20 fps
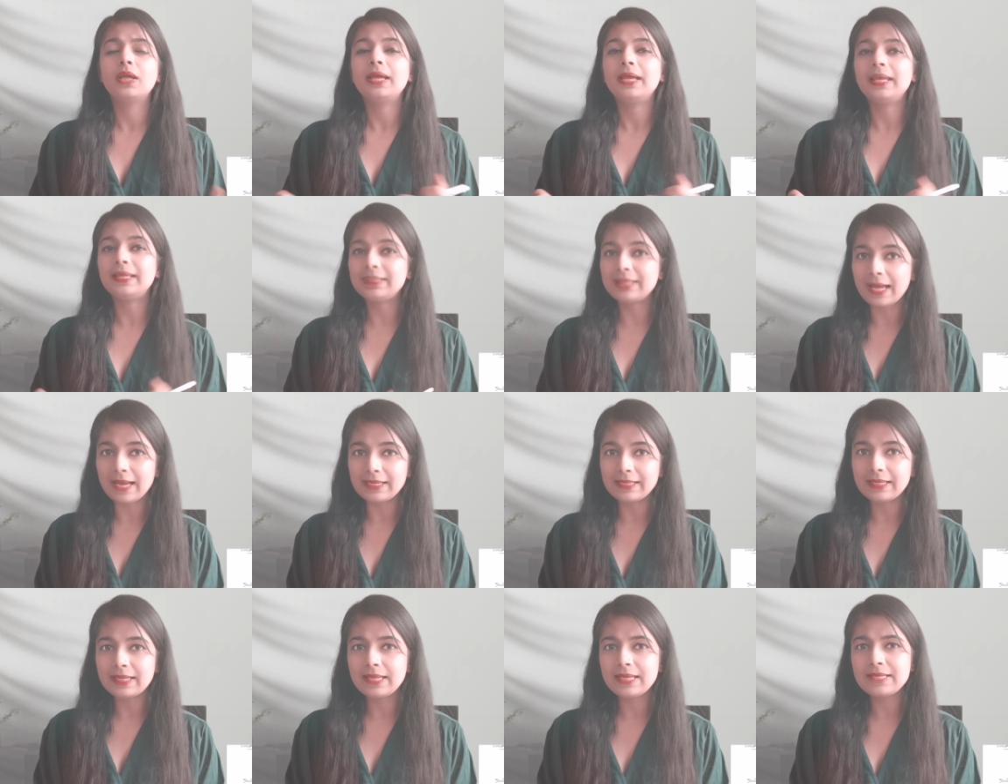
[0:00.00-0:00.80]
In
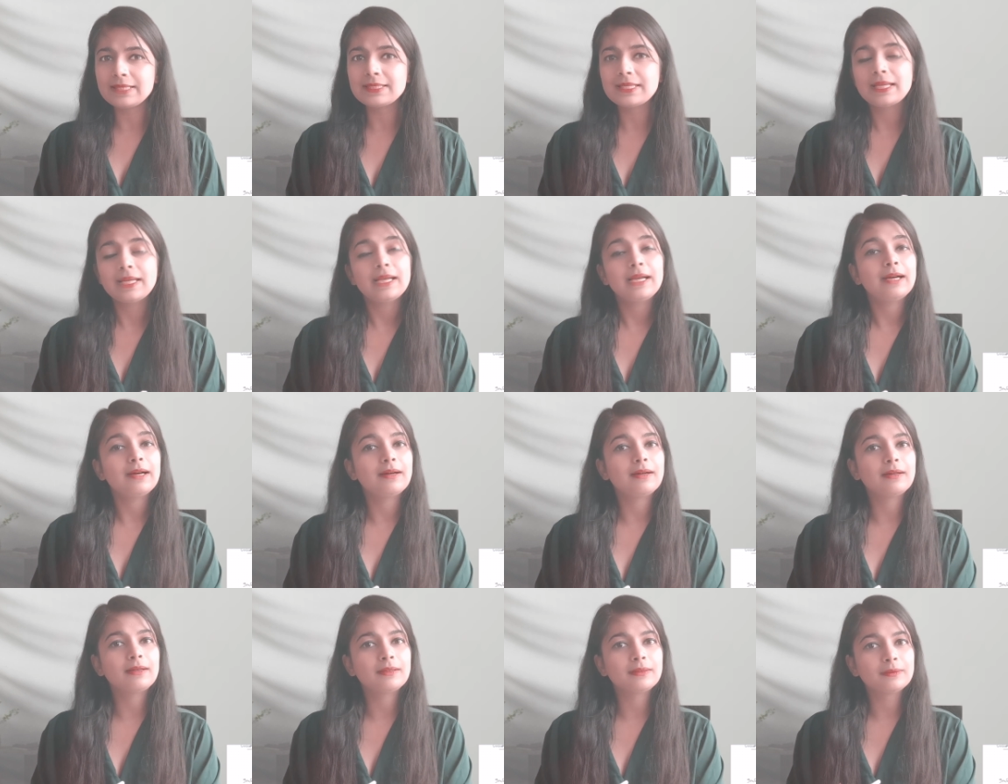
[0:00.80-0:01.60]
that case,
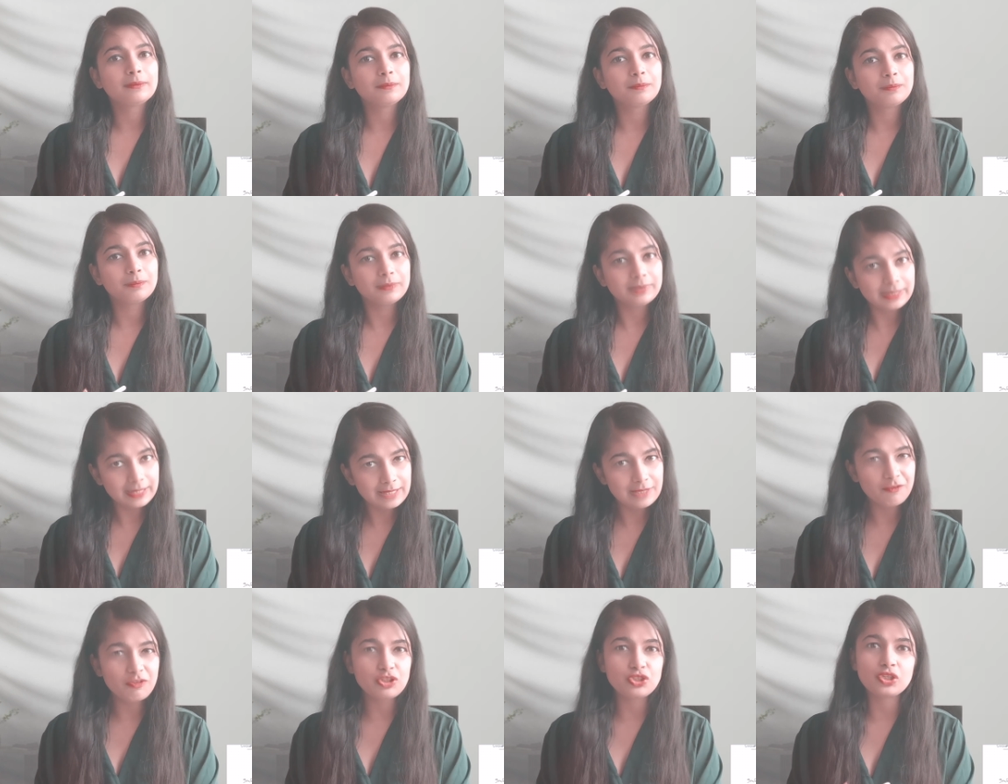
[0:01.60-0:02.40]

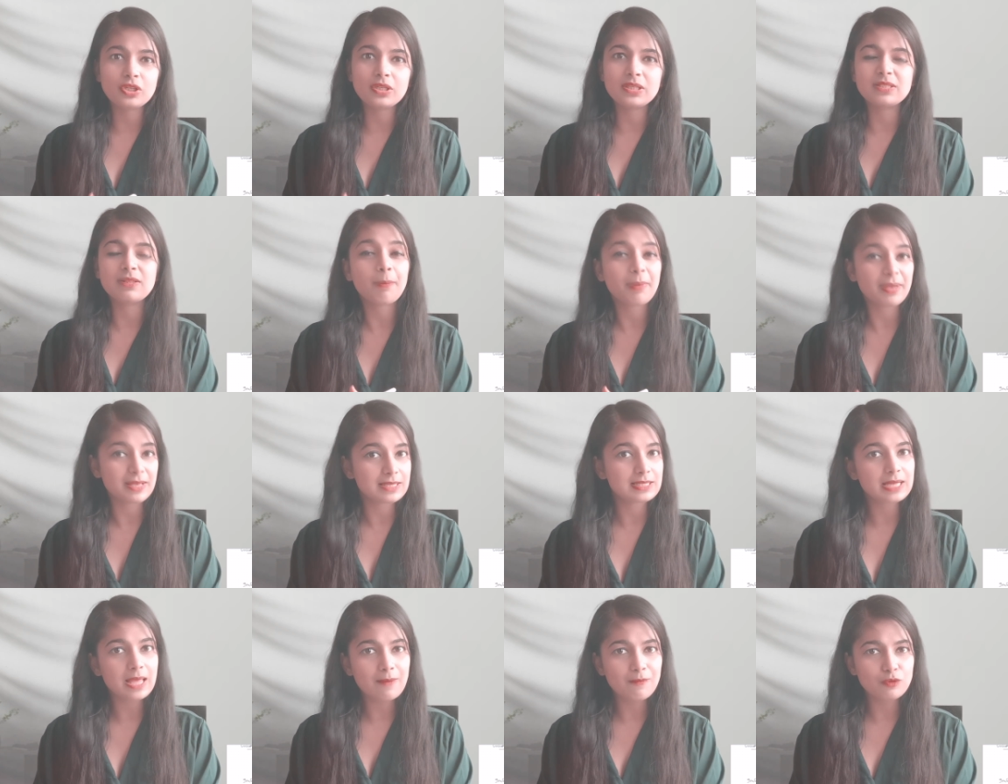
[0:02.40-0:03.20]
InVision is the
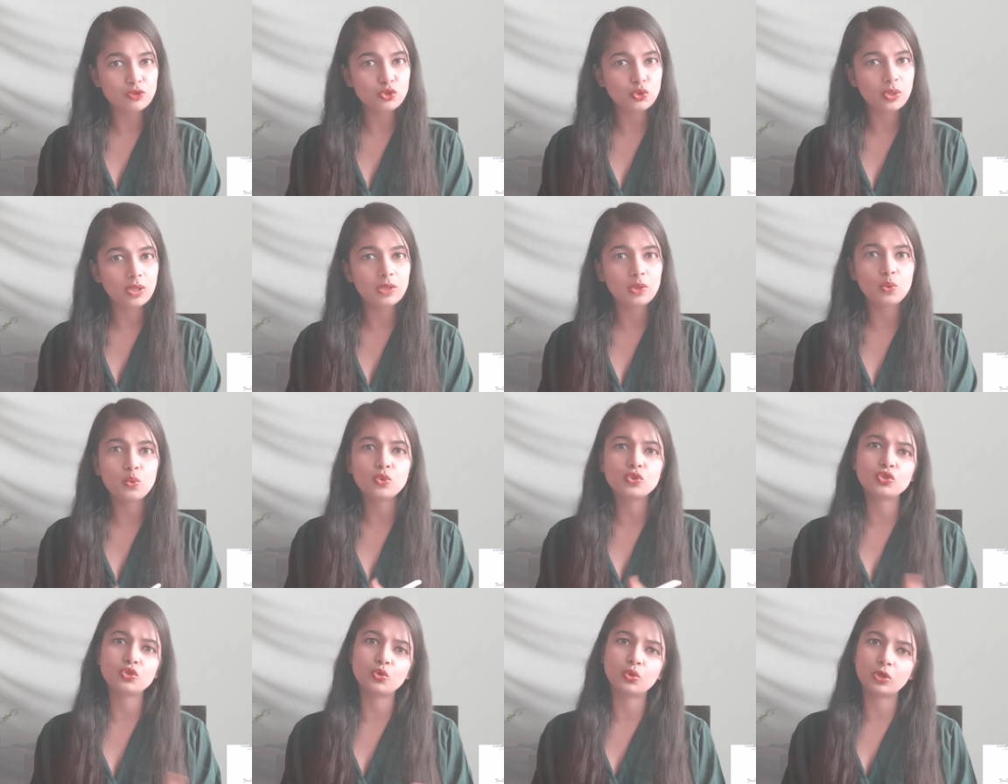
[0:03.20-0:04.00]
best app which you can
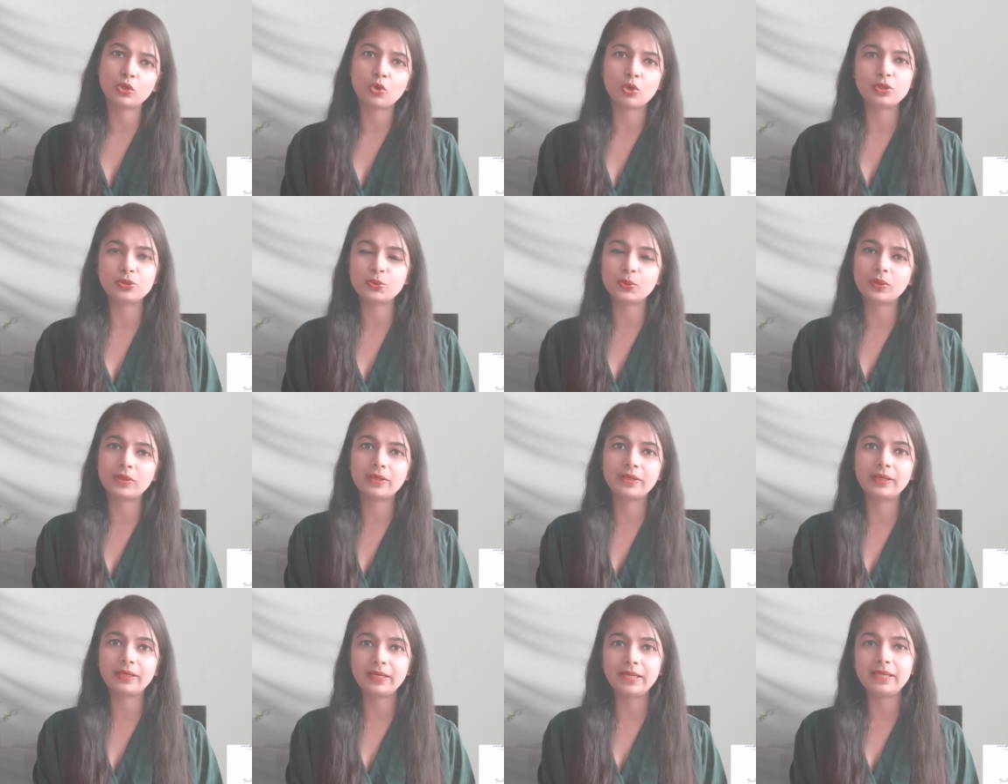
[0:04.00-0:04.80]
use. You can also
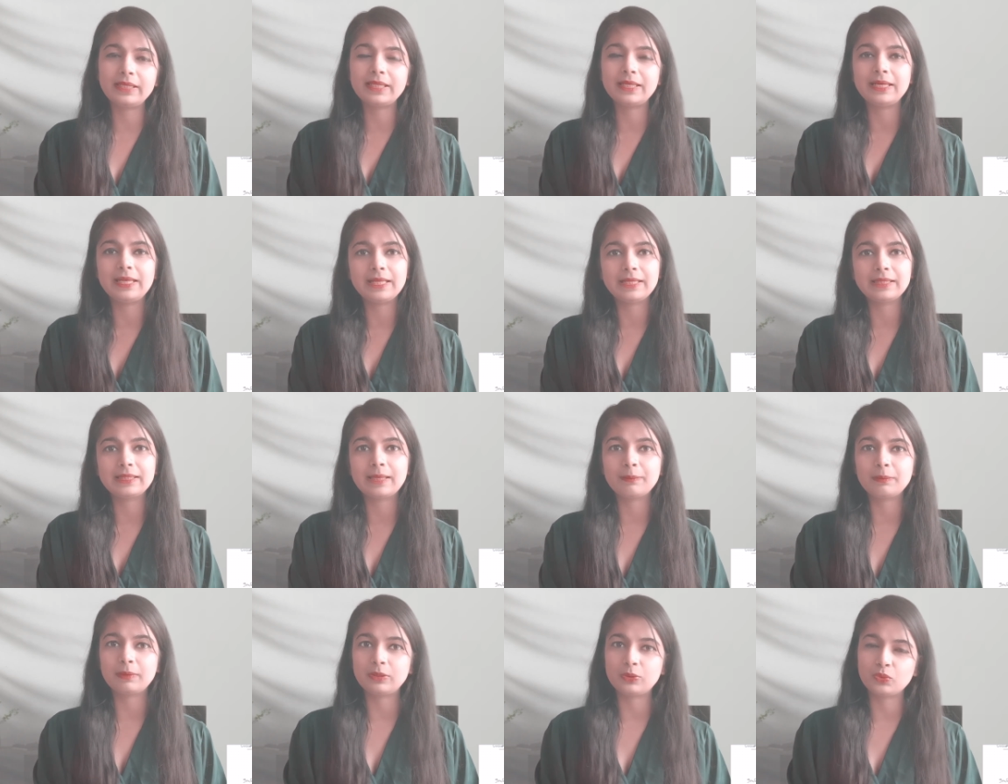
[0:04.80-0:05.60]
create and link
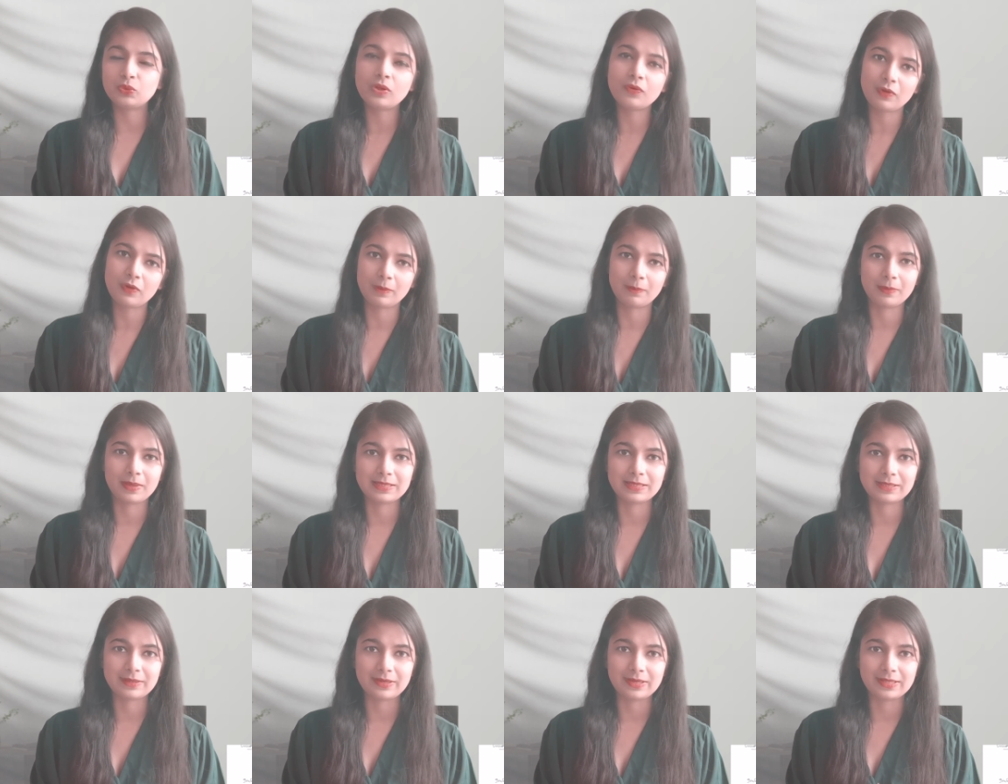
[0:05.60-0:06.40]
them into the Figma
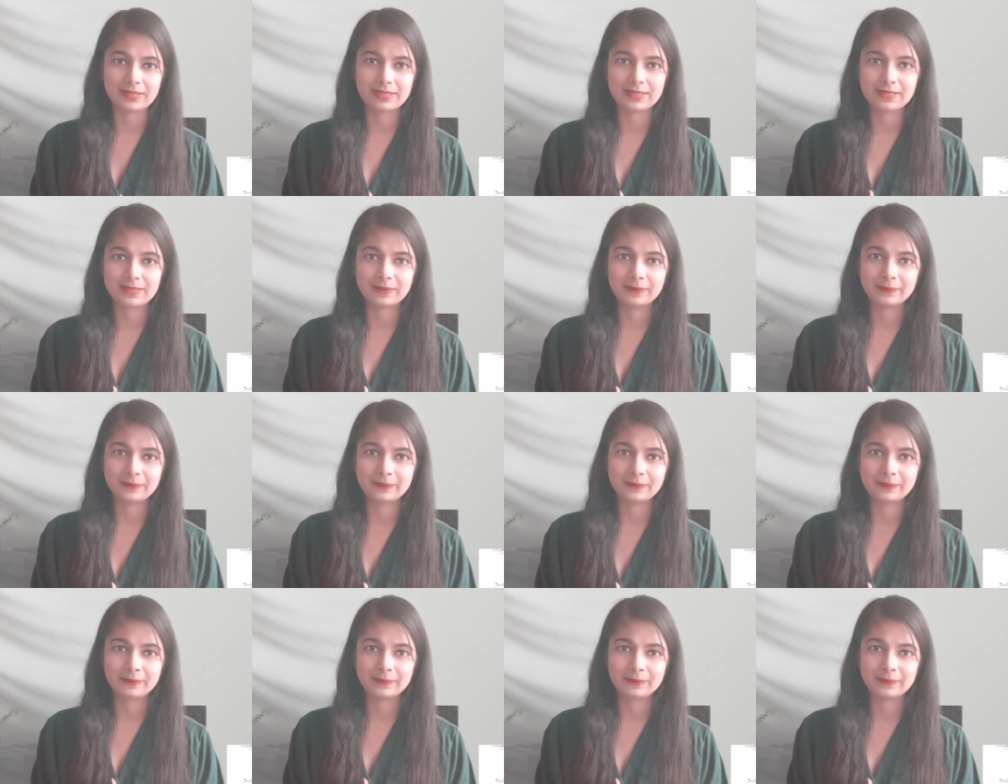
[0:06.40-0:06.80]
screens.